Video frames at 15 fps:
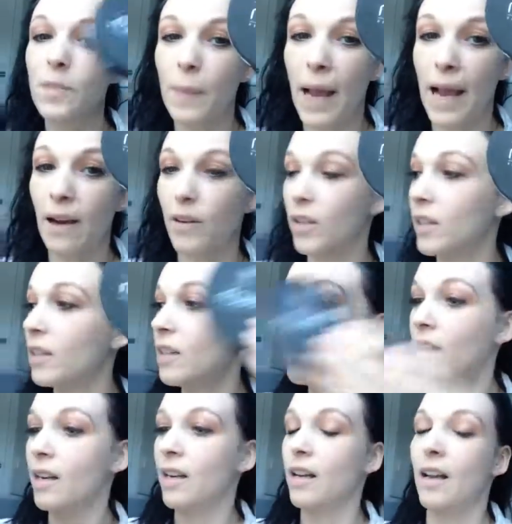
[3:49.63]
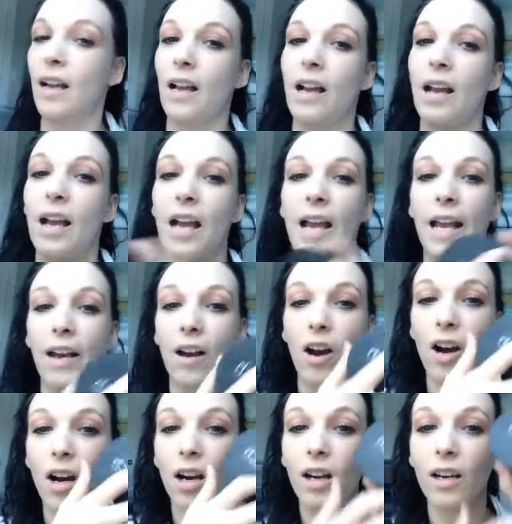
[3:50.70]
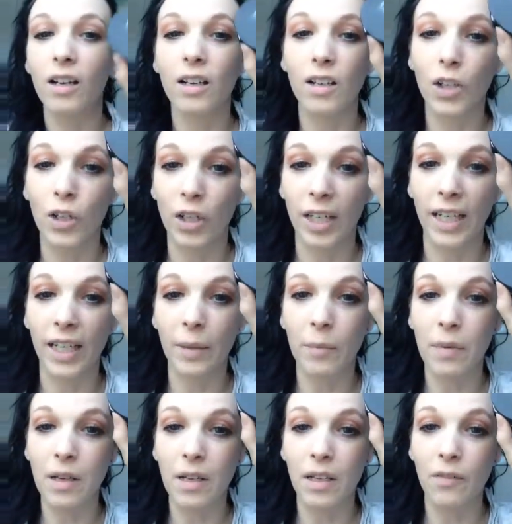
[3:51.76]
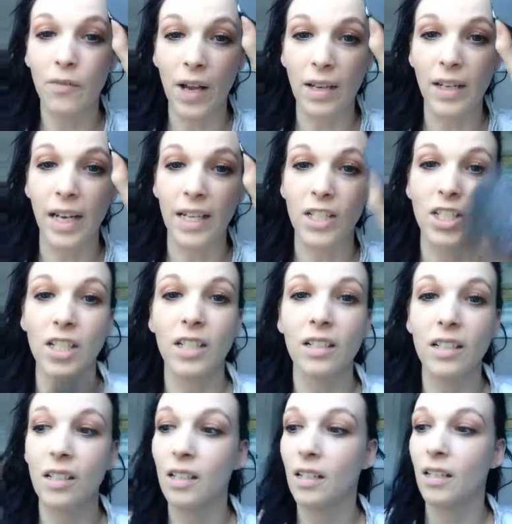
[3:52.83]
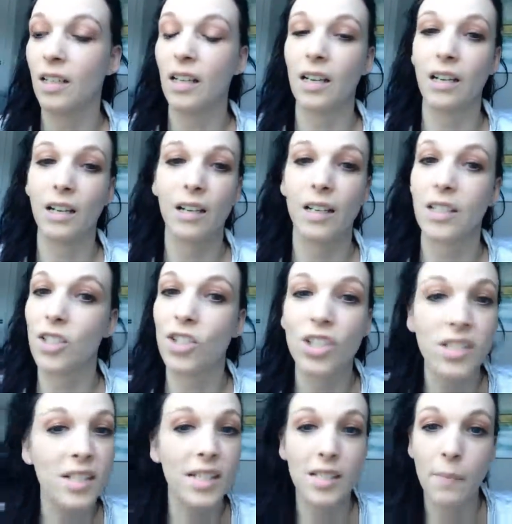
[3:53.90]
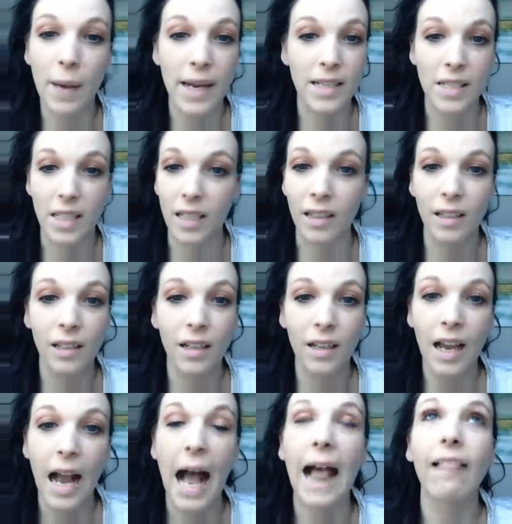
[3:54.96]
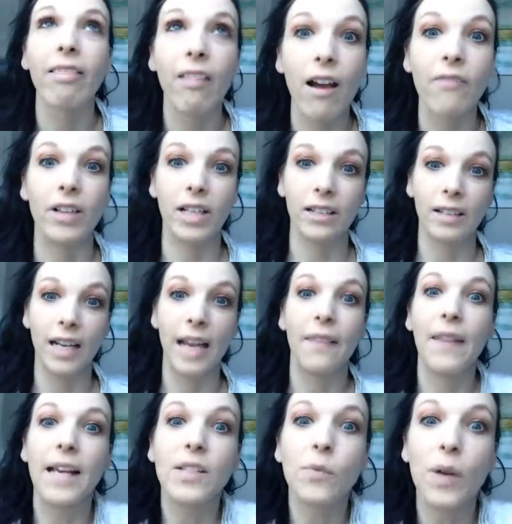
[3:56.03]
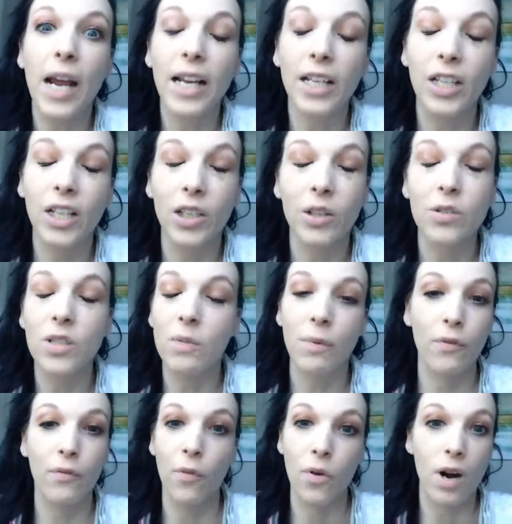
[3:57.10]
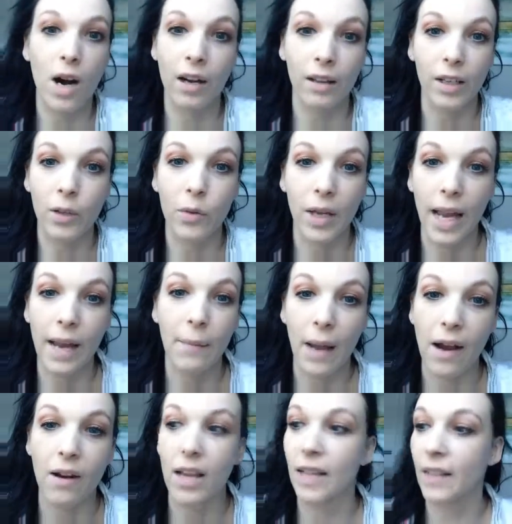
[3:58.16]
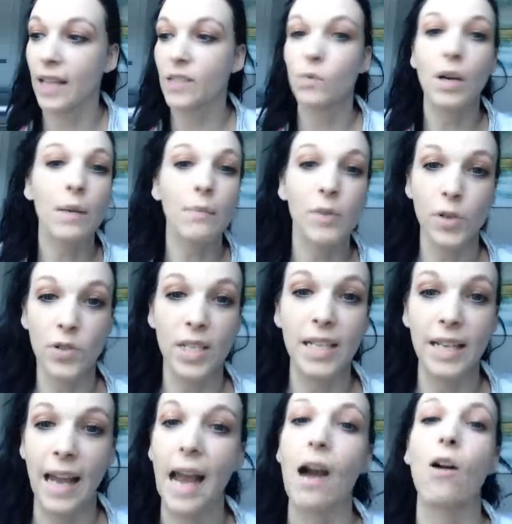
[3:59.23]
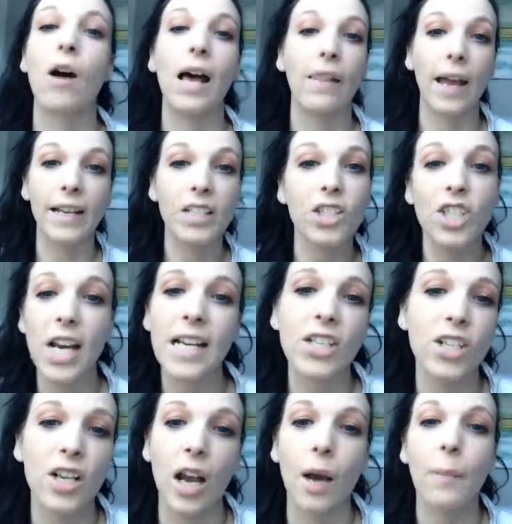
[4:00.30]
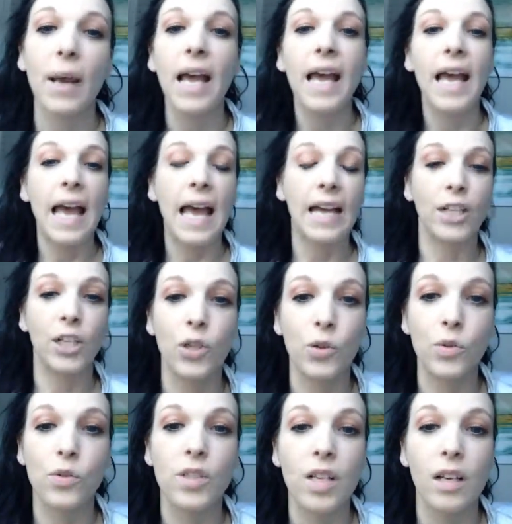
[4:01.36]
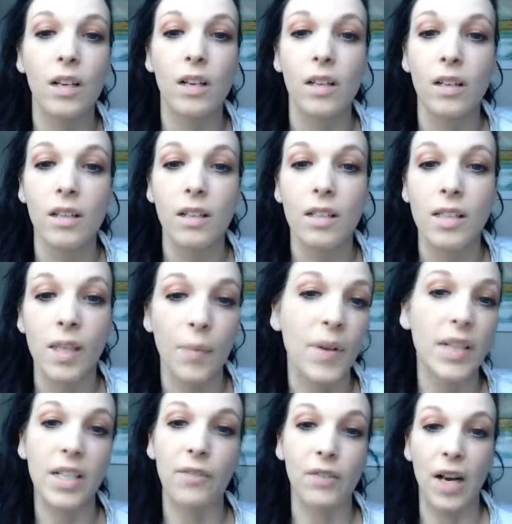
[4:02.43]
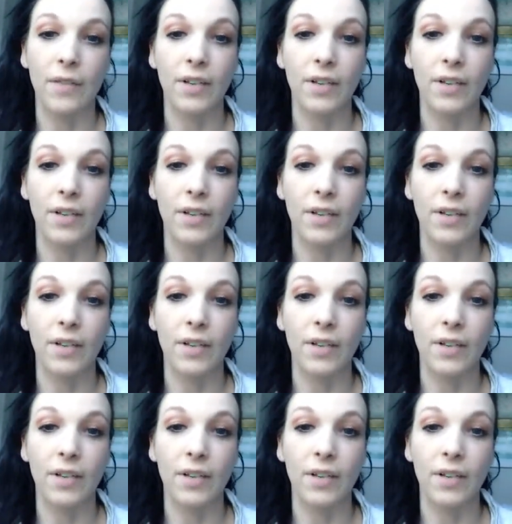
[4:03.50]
pressed powder and our cream foundation is just as amazing. I love it. And that's what I used before our liquid came out. And that's what I'm using now. I like to change it up and use something